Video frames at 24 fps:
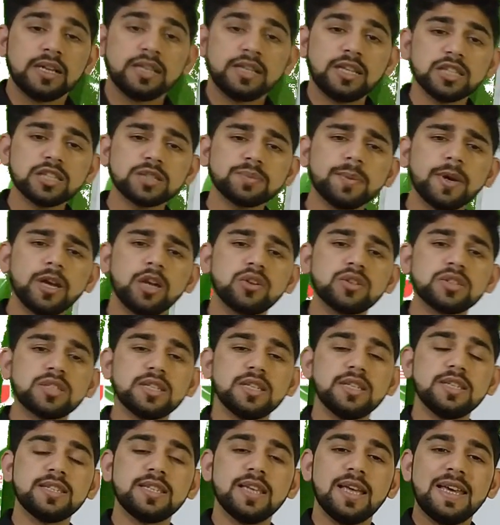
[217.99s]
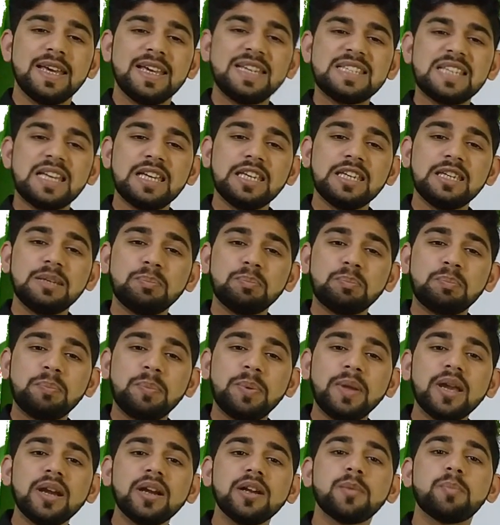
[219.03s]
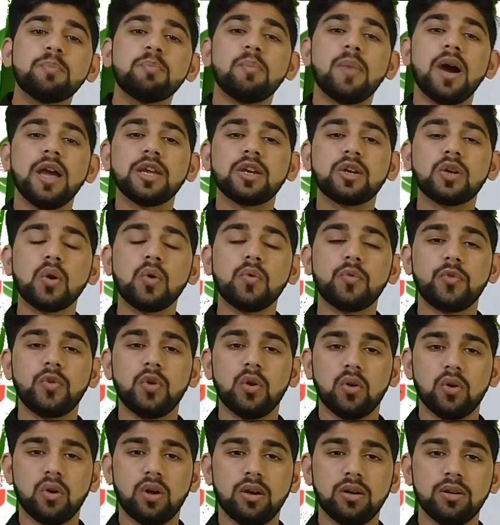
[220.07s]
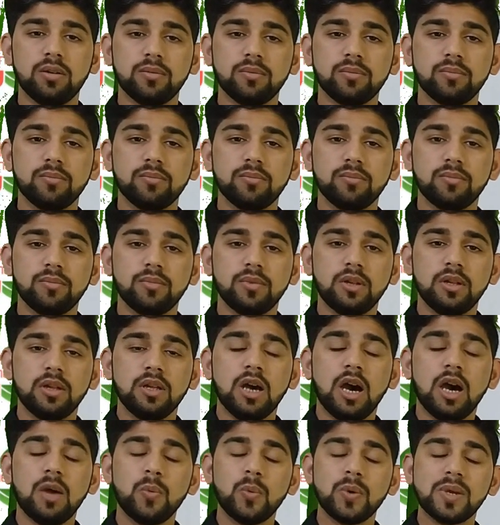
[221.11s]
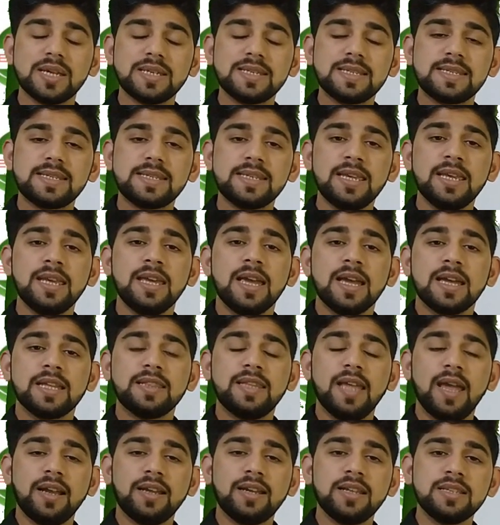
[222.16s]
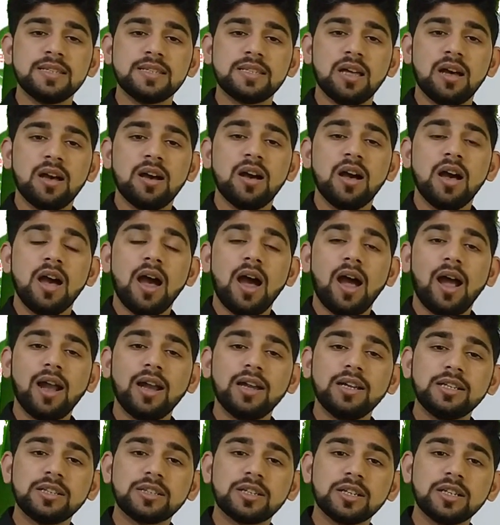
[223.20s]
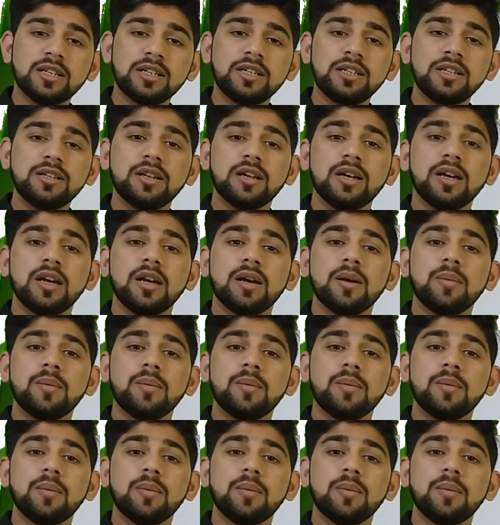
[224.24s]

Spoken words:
Dysbiosis is an impaired microflora, or we can say that is the altered